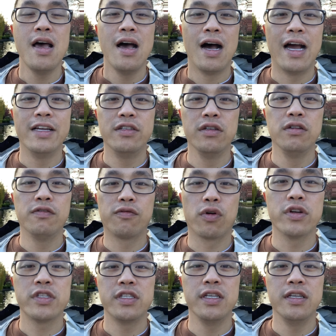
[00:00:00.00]
I do
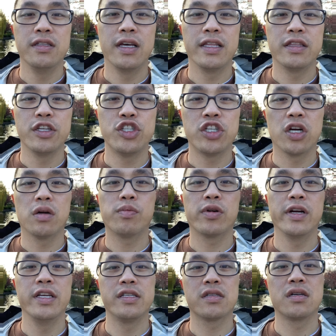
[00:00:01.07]
foresee that the share
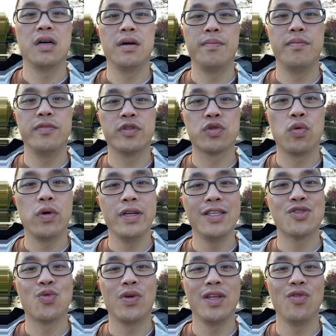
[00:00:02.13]
price come
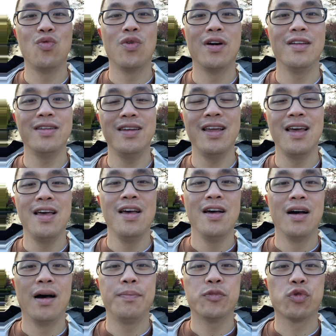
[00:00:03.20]
2021
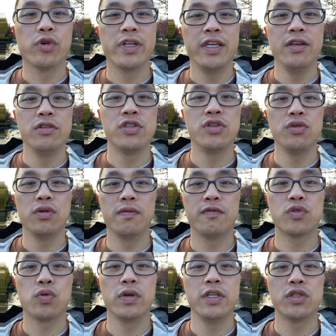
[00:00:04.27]
up through Q2 of
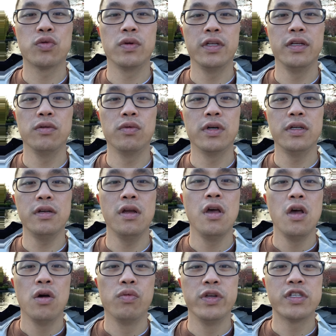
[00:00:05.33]
2021,
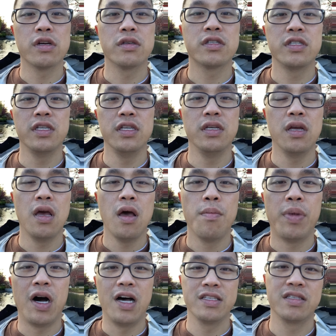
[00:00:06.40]
we shall see
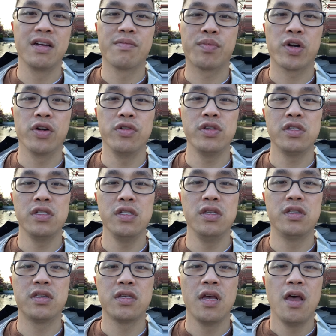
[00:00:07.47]
positive
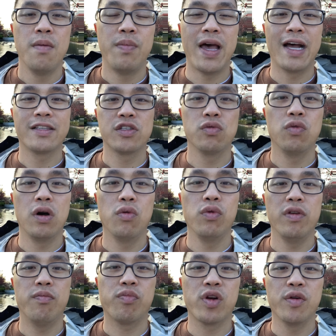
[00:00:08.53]
proceeds back to what we
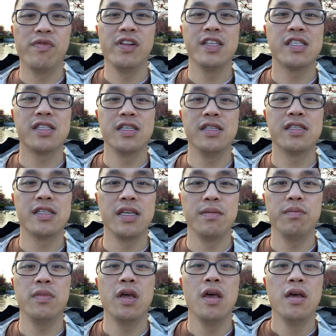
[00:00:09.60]
previously
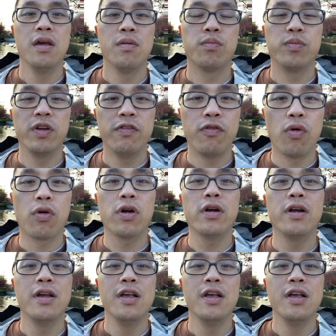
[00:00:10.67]
seen before.